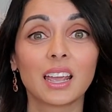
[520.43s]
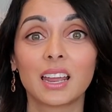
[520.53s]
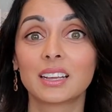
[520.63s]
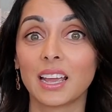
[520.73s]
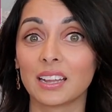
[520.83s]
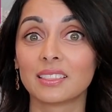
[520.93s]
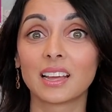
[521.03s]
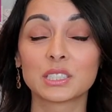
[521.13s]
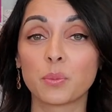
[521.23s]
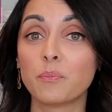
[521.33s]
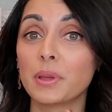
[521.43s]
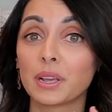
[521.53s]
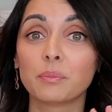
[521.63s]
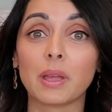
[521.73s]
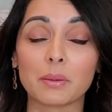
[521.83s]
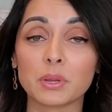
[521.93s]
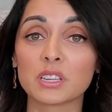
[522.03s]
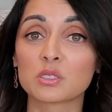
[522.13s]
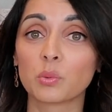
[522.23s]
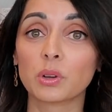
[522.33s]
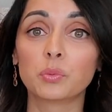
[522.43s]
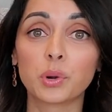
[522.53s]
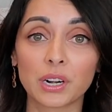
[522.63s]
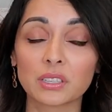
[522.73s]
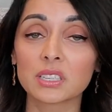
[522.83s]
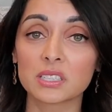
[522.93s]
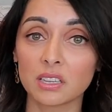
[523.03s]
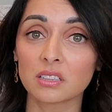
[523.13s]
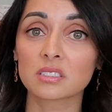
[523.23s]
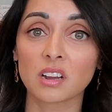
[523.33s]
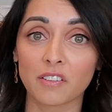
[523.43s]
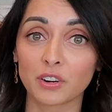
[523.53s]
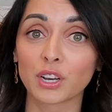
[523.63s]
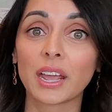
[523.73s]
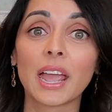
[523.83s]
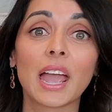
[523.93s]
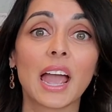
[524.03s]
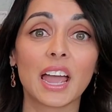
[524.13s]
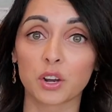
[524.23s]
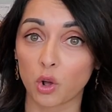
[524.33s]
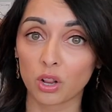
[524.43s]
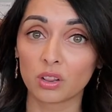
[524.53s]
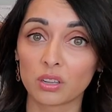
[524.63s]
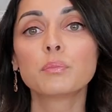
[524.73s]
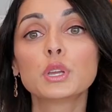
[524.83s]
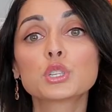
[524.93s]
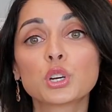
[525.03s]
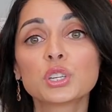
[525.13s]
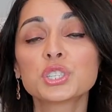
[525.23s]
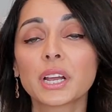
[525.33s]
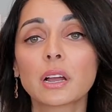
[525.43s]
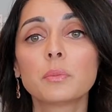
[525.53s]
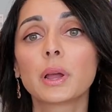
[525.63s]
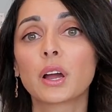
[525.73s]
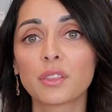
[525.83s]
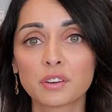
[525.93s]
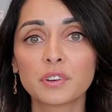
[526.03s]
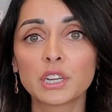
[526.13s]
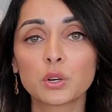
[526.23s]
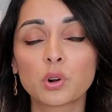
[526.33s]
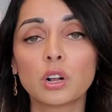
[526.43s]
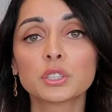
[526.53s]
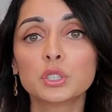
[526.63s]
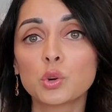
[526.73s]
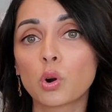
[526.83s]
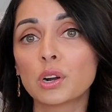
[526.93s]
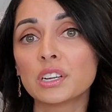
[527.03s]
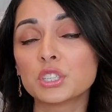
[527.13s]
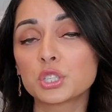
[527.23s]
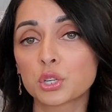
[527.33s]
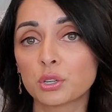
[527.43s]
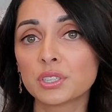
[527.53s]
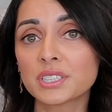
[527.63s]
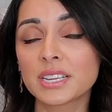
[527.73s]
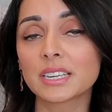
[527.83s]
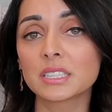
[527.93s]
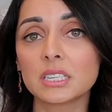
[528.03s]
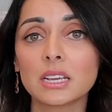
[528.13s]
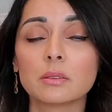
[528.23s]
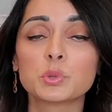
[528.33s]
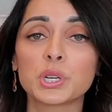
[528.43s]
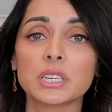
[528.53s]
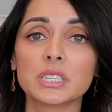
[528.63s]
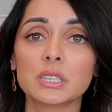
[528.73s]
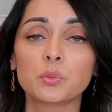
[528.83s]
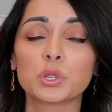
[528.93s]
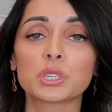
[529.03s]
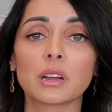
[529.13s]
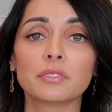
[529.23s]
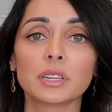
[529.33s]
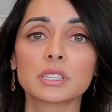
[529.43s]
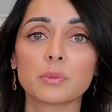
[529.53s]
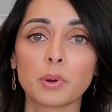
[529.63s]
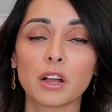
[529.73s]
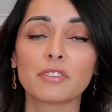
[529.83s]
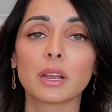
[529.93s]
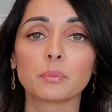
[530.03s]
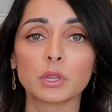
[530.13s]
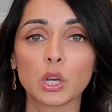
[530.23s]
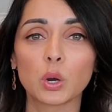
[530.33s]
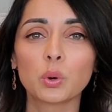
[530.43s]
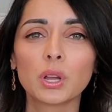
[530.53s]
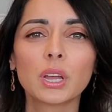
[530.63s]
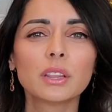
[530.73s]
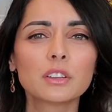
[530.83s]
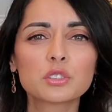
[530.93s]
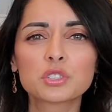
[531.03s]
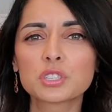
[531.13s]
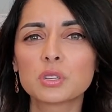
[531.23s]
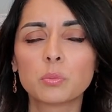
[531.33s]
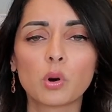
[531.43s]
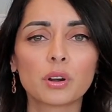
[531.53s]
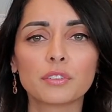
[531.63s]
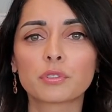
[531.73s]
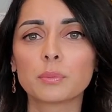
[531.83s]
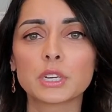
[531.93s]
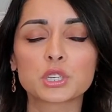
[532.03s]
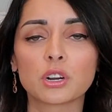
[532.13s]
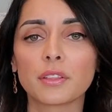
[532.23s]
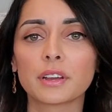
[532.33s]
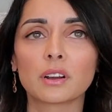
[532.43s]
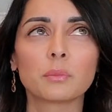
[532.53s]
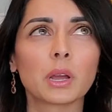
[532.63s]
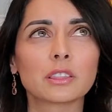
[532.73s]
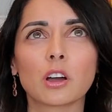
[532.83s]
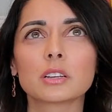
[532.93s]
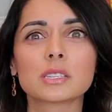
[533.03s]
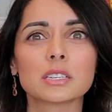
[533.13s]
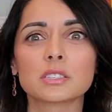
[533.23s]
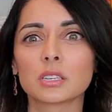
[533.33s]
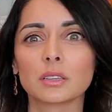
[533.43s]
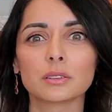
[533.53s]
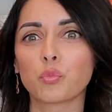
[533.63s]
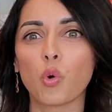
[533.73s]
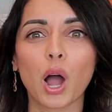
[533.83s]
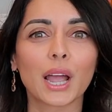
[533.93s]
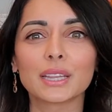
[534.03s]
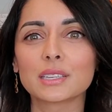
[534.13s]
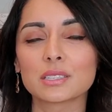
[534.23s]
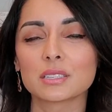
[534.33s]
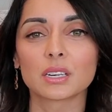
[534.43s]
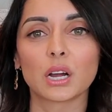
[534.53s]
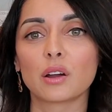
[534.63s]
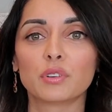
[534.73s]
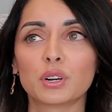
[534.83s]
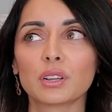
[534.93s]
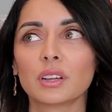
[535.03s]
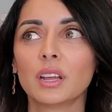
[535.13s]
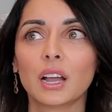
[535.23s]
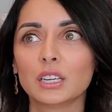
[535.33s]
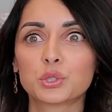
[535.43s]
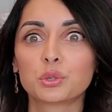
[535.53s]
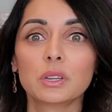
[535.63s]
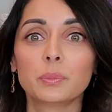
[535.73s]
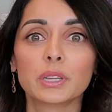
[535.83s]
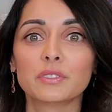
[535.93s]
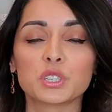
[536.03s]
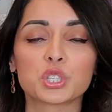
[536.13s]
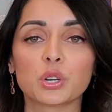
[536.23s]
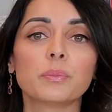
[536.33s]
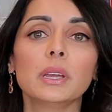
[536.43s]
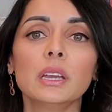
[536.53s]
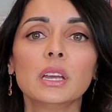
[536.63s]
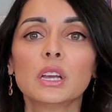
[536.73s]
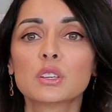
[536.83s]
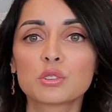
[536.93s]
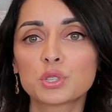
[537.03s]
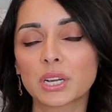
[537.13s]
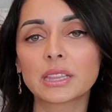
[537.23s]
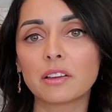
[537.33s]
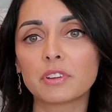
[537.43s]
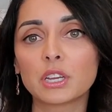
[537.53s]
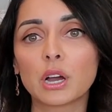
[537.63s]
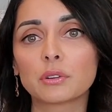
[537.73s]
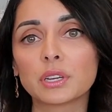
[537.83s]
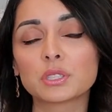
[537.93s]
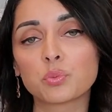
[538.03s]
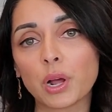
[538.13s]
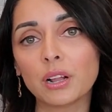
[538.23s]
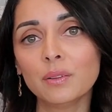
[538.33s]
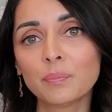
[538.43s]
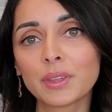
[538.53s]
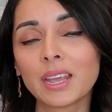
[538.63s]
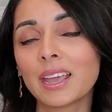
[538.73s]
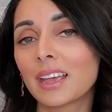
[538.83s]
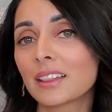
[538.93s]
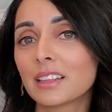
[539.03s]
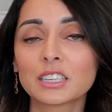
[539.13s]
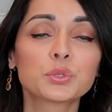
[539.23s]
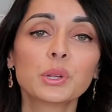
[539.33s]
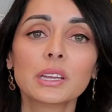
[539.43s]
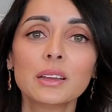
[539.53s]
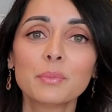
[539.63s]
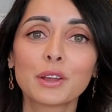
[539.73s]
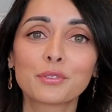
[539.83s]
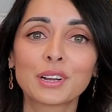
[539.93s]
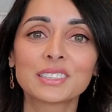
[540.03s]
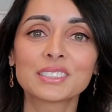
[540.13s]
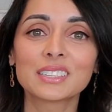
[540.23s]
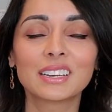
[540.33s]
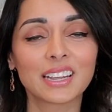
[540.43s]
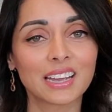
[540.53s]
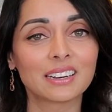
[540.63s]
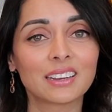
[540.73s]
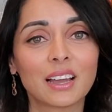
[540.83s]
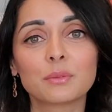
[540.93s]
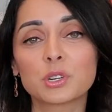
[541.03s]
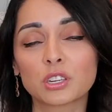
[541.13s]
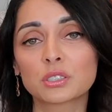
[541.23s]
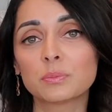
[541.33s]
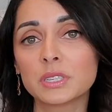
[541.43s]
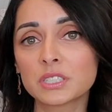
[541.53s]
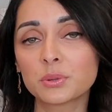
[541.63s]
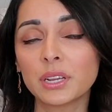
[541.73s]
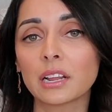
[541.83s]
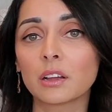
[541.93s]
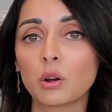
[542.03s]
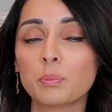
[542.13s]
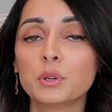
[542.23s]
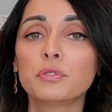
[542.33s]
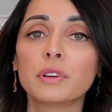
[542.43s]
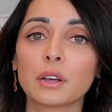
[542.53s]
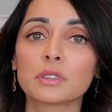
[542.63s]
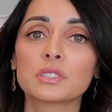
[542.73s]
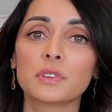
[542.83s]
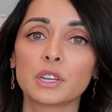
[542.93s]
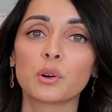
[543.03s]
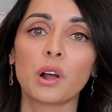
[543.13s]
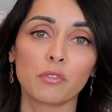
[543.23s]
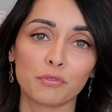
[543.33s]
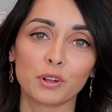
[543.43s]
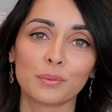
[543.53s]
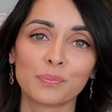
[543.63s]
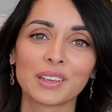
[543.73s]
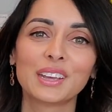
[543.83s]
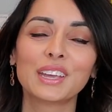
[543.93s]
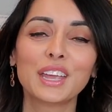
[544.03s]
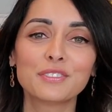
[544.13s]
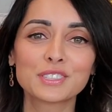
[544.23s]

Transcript: And again, that's a big maybe. So we rarely see this covered at all. Be sure to check out my other video called Your Insurance and TMJD, which I've linked above and below. There's just some more information on there and my thoughts as to why this isn't covered. I truly believe it should be. So check that video out as well. And that's really it, my friends. Again, I'm Dr. Mistry, and I hope you found this video helpful. If